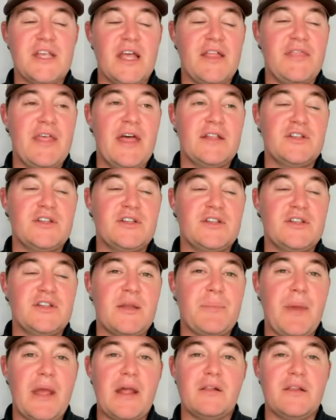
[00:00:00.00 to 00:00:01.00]
And then
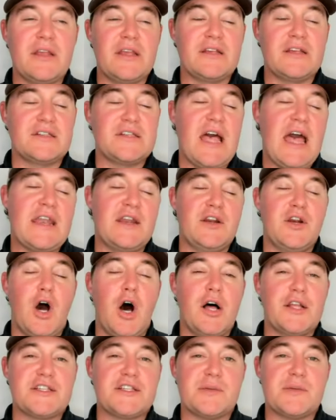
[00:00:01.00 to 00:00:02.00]
Jake Bailey has
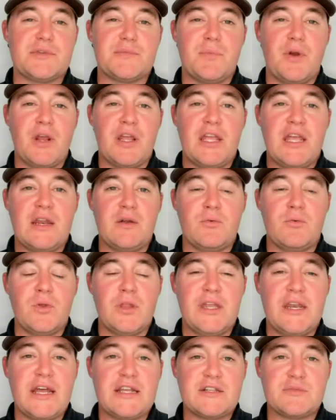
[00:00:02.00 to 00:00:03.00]
had an awesome spring. He had a
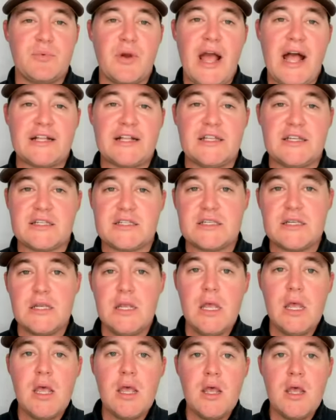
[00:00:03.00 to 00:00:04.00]
really nice practice
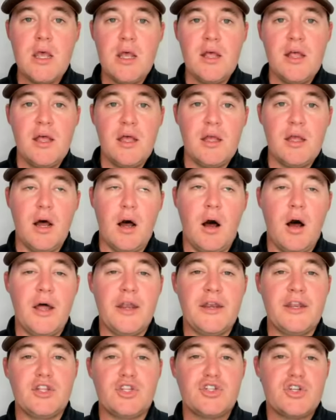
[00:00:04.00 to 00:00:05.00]

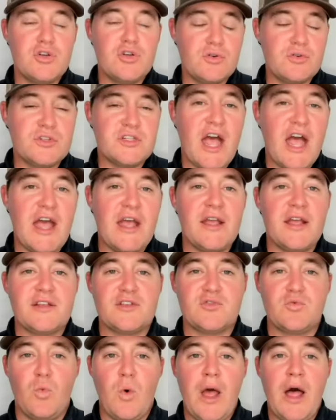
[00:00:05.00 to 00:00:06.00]
on Tuesday
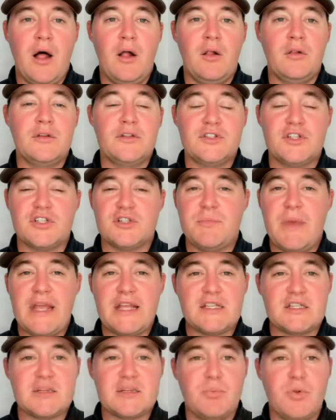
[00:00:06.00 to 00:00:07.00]
as well, just
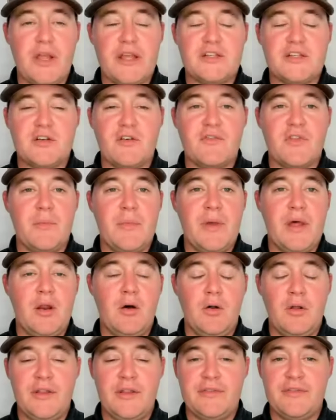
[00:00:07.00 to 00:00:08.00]
making some plays over the
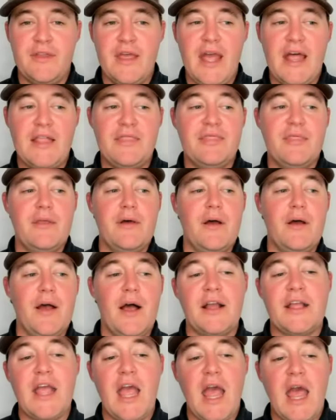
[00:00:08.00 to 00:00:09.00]
middle. And and
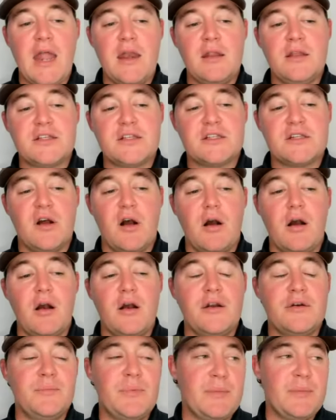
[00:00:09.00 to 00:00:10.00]
again, it's
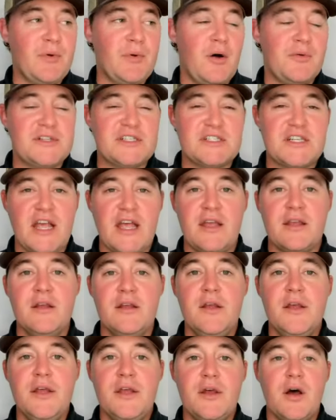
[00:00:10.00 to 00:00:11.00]
hard. People always say,
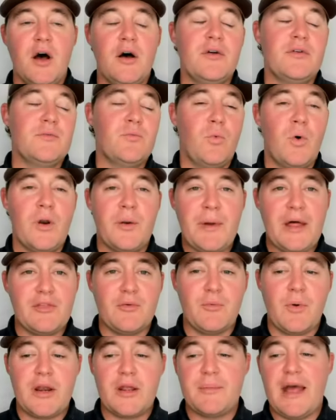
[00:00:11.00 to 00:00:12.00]
"Oh, what about the
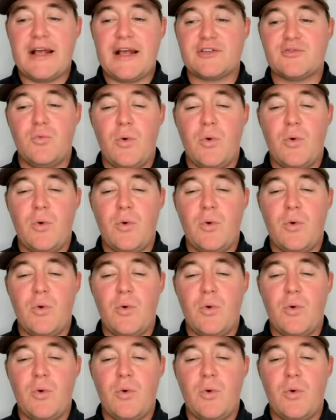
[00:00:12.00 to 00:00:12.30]
running backs?"